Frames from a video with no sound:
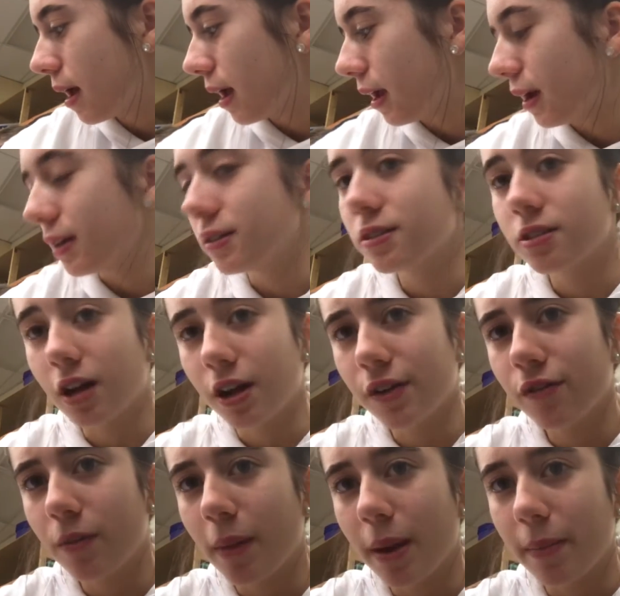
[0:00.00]
and study
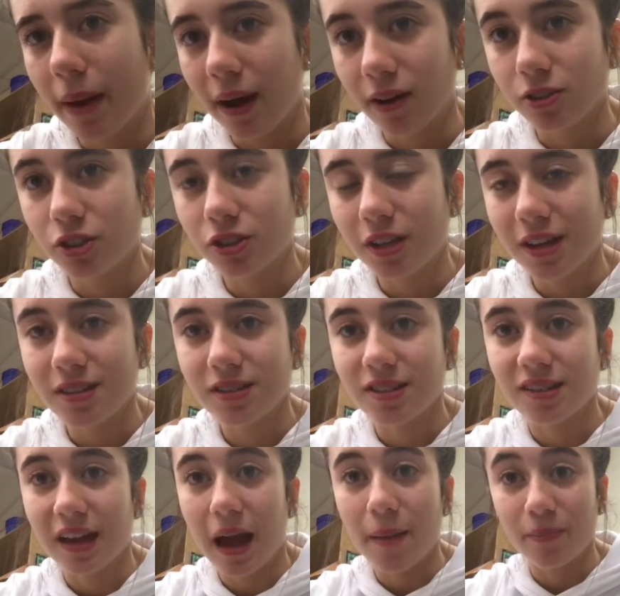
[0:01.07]
for my biology test because
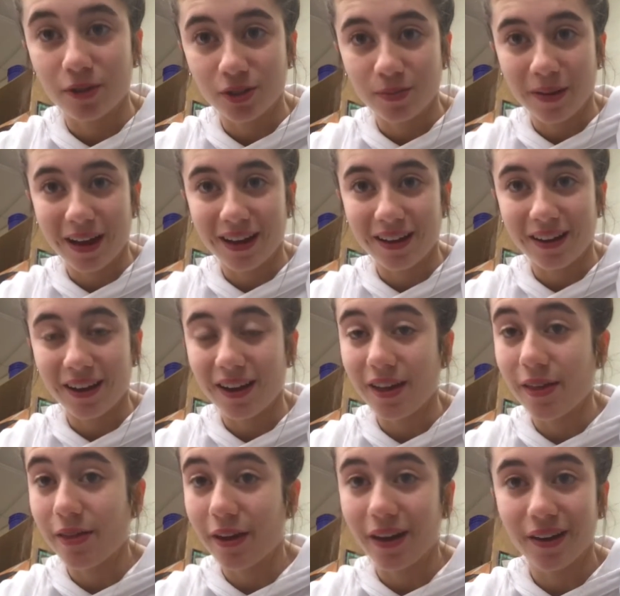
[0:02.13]
it got pushed back a day.
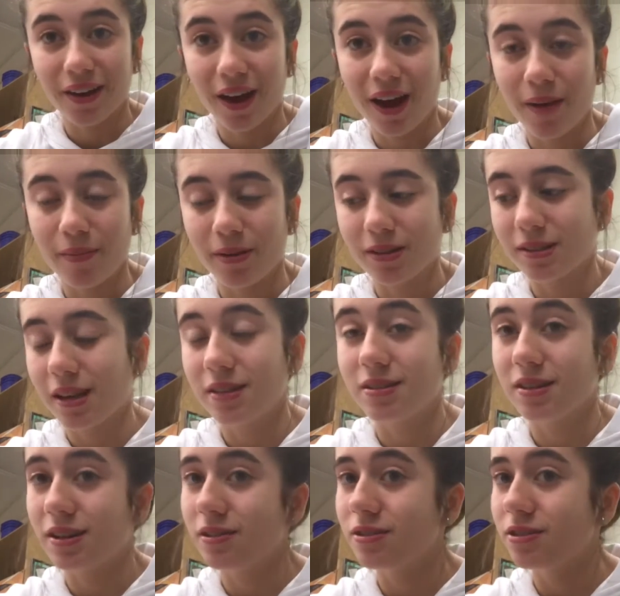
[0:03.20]
Thank God, because I
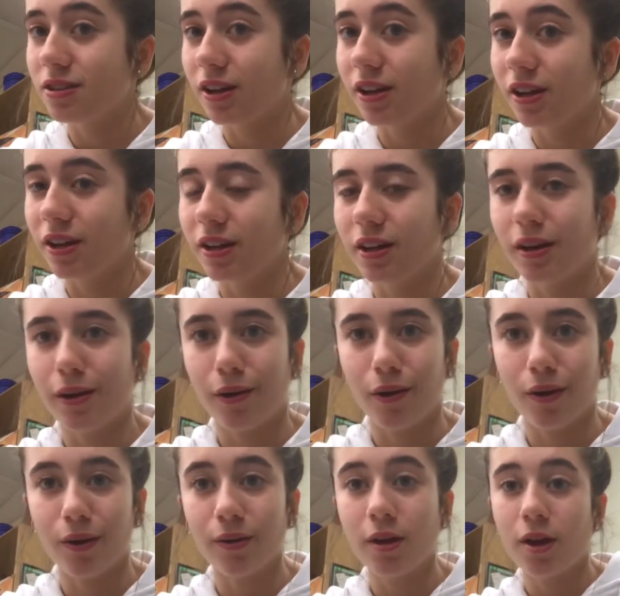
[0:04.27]
didn't study at all.